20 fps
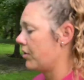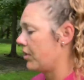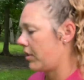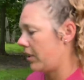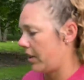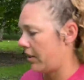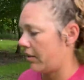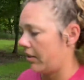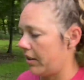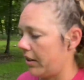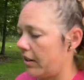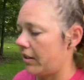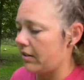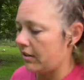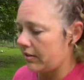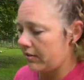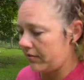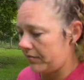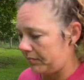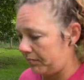area.
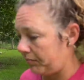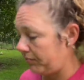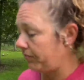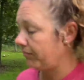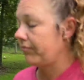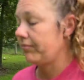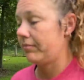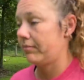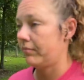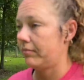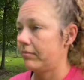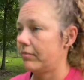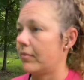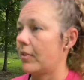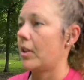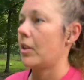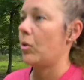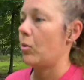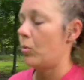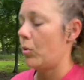
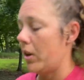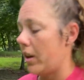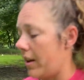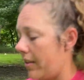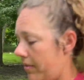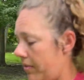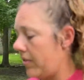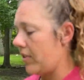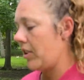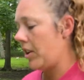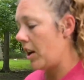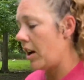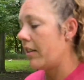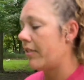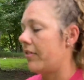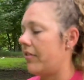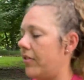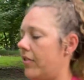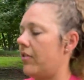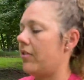We have
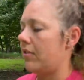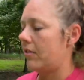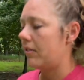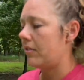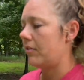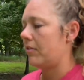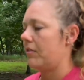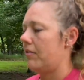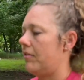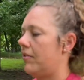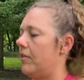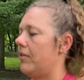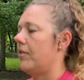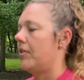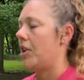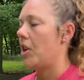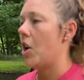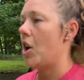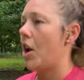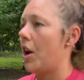enough,
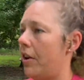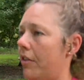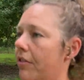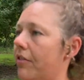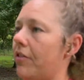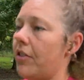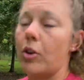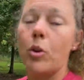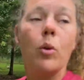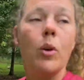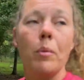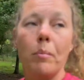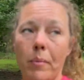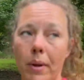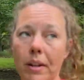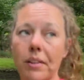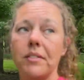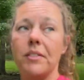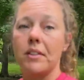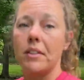enough
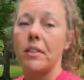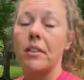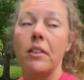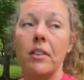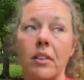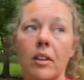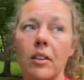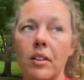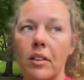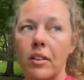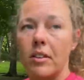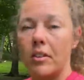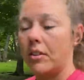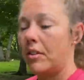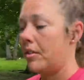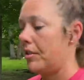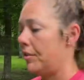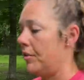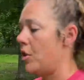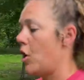equipment.
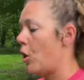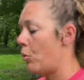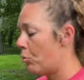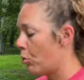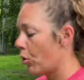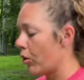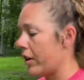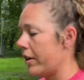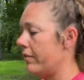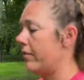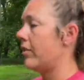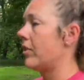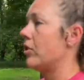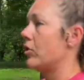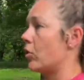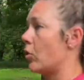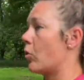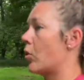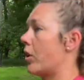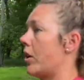No more
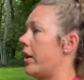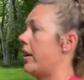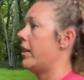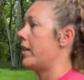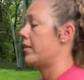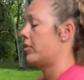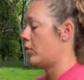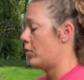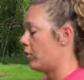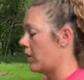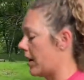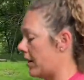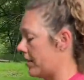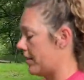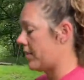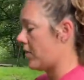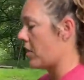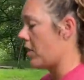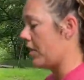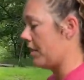inventory, as you like to
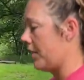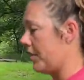call it.